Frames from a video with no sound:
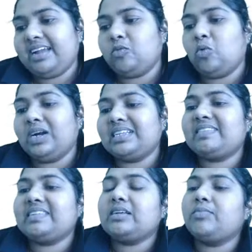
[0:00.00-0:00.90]
And what is
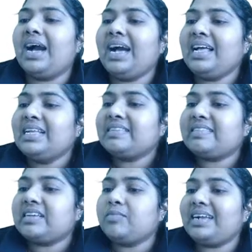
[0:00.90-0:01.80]
sigma?
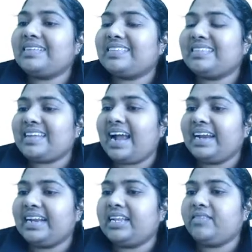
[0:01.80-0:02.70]
Sigma is the
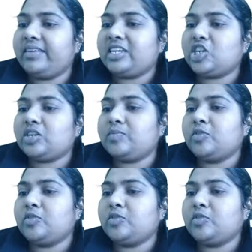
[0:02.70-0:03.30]
standard deviation.